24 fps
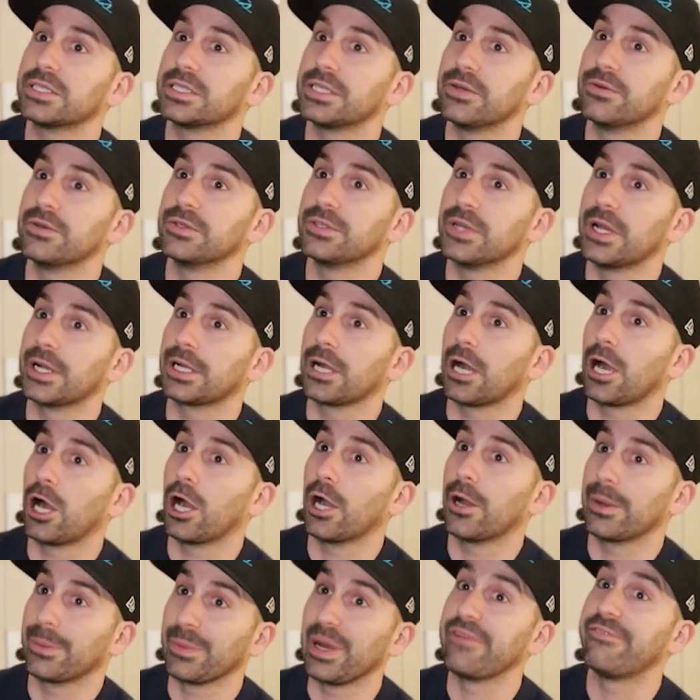It was like
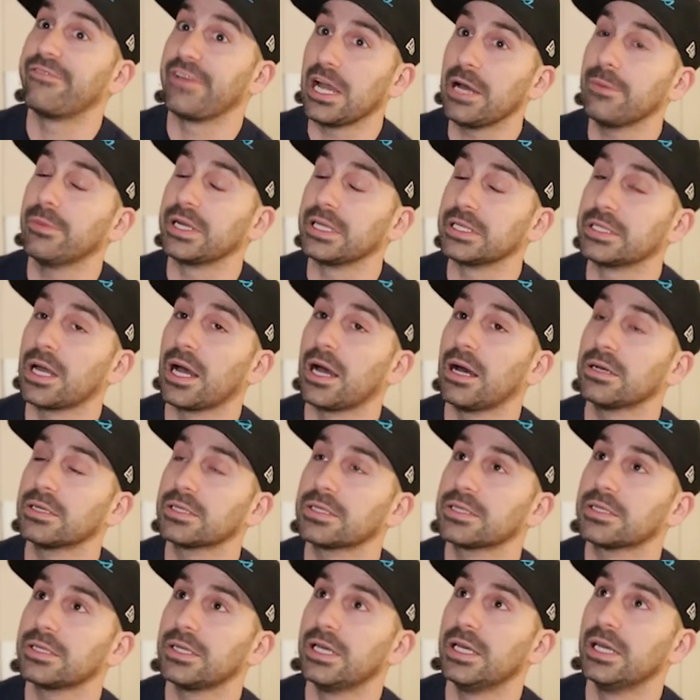my family's
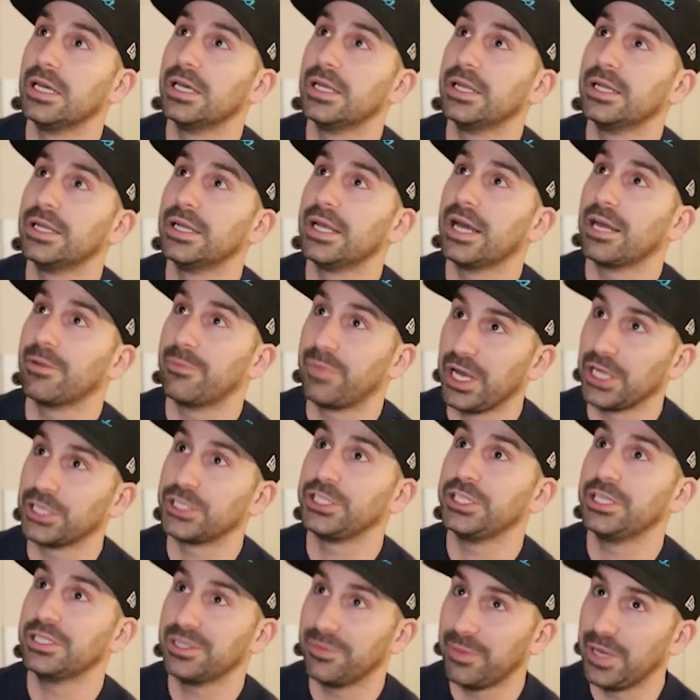house, and it had Pesci
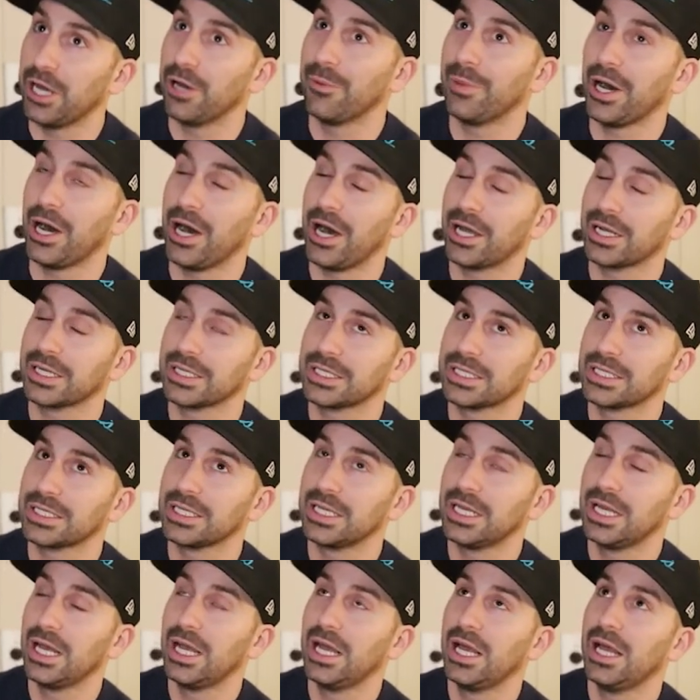in the mailbox,
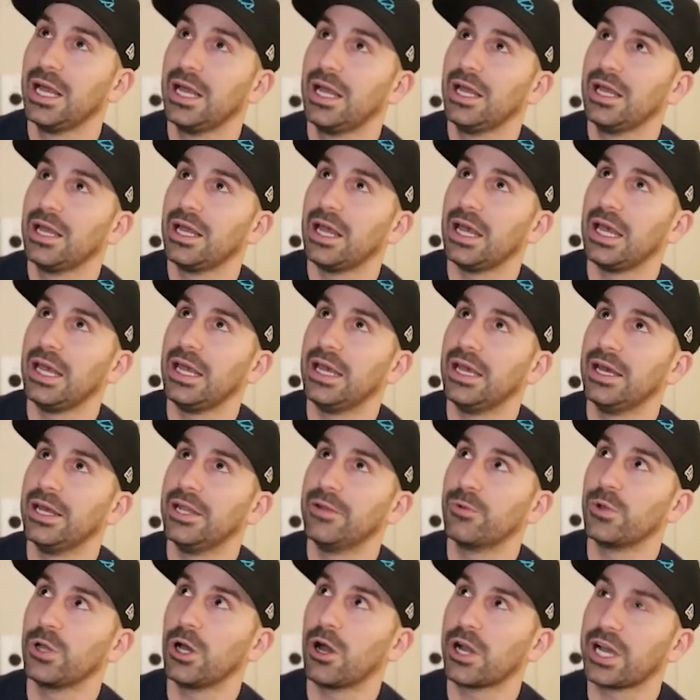and
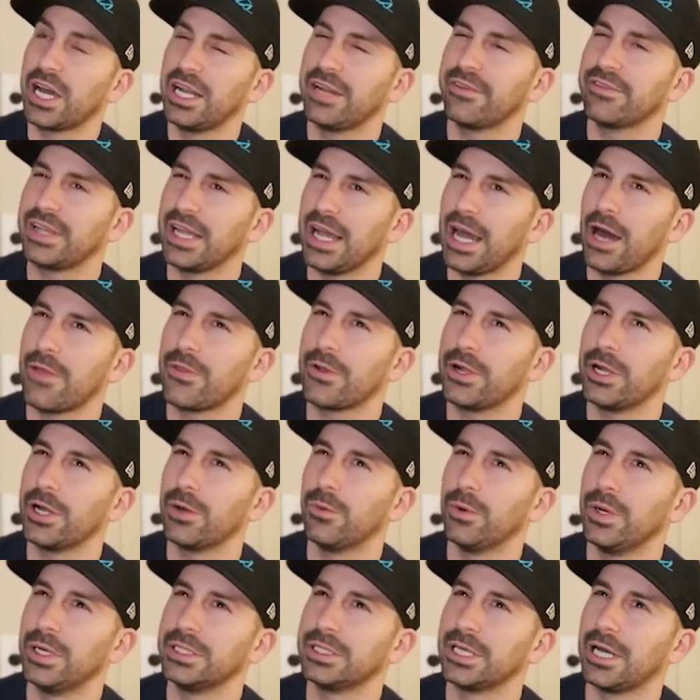we all kind of gathered at
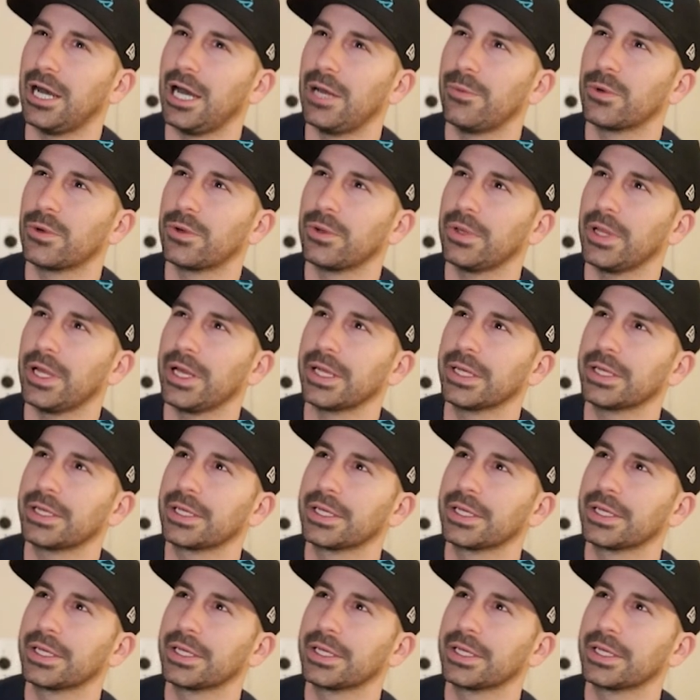one time, and we're like,